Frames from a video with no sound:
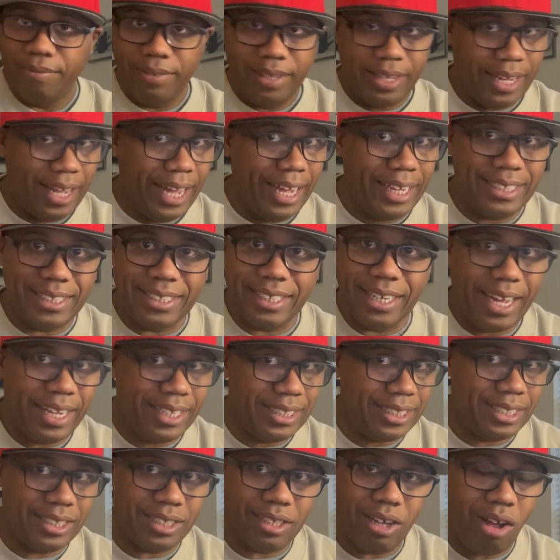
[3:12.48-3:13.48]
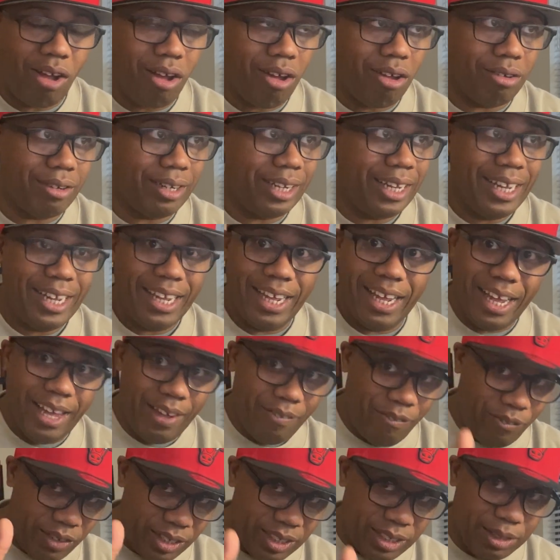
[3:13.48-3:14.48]
That's not stalled
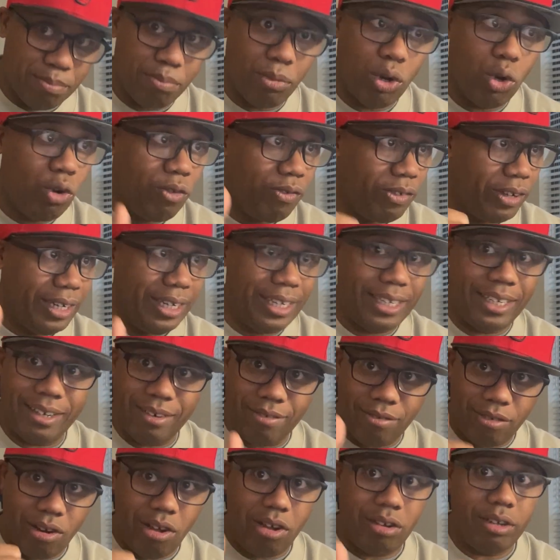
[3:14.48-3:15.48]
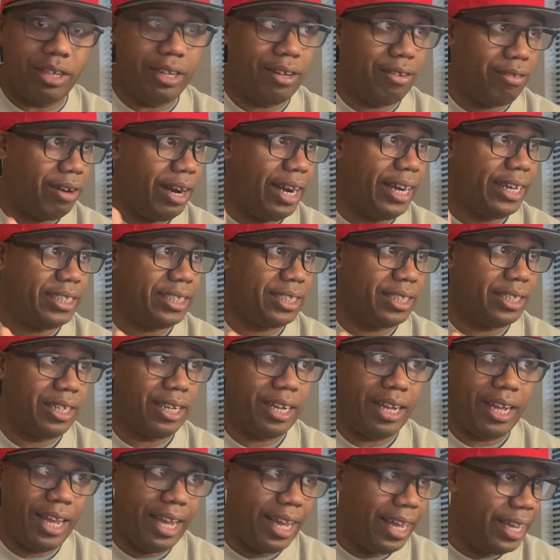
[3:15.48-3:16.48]
if it's moving in the wrong direction.
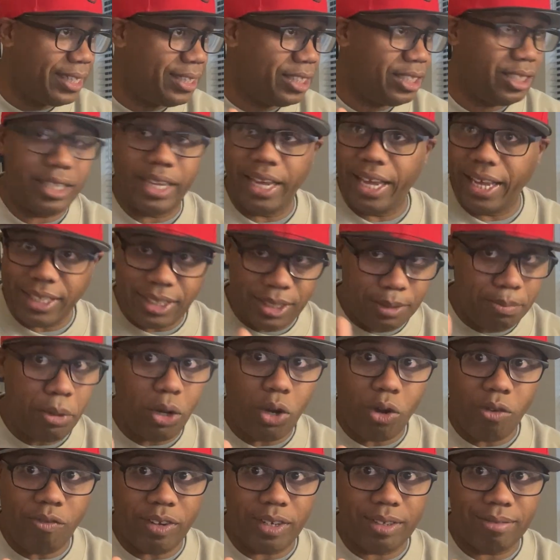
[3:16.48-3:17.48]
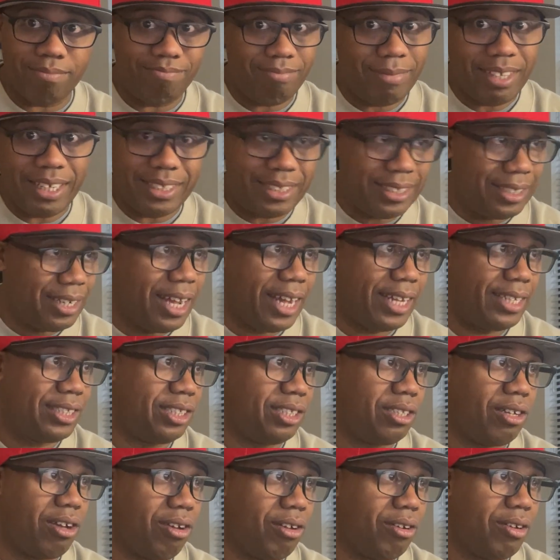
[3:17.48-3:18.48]
It's moving. It's not
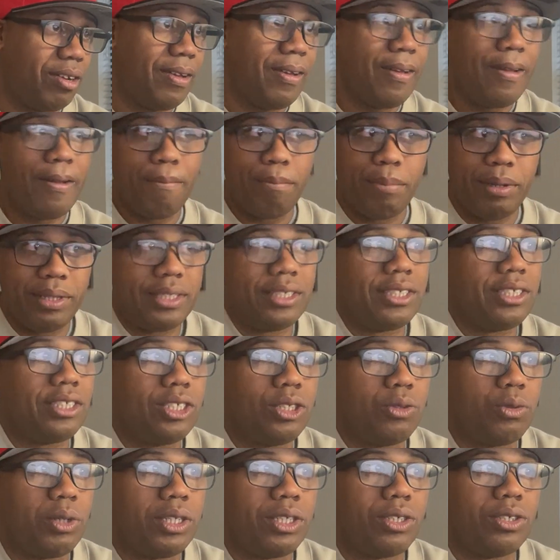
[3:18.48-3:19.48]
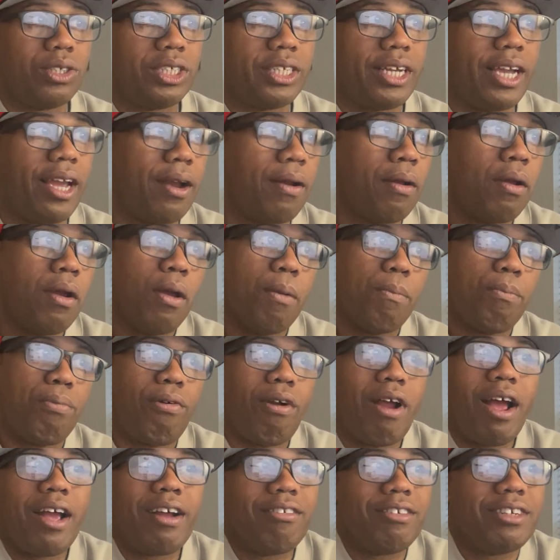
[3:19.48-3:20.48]
stalled. But this is what they're saying.
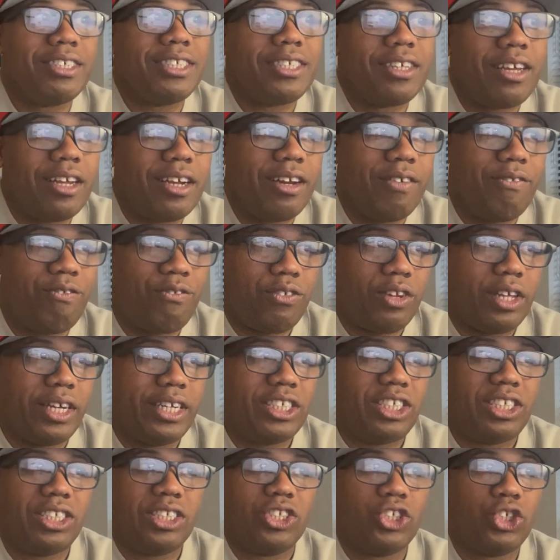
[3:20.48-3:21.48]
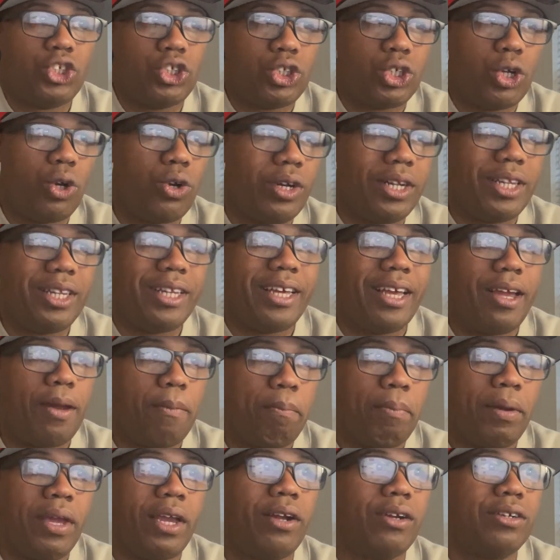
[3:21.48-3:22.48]
Progress on inflation certainly
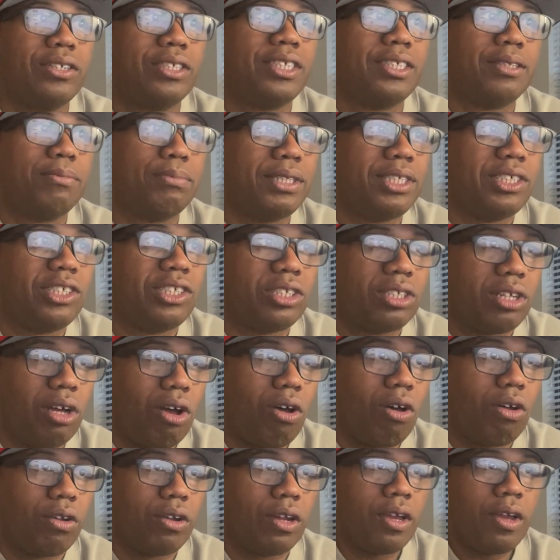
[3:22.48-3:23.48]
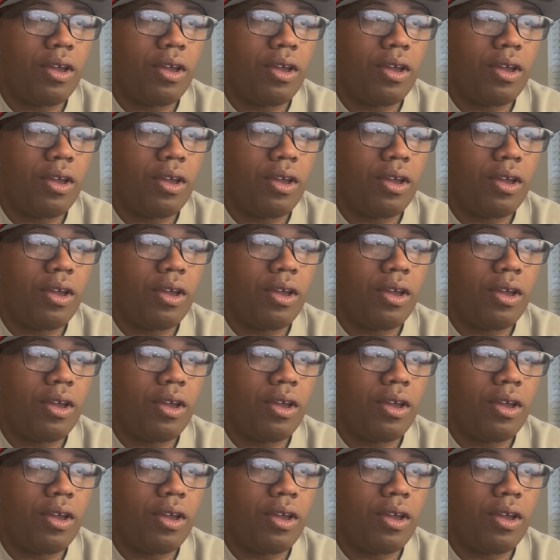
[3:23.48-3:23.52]
appears to be stalled.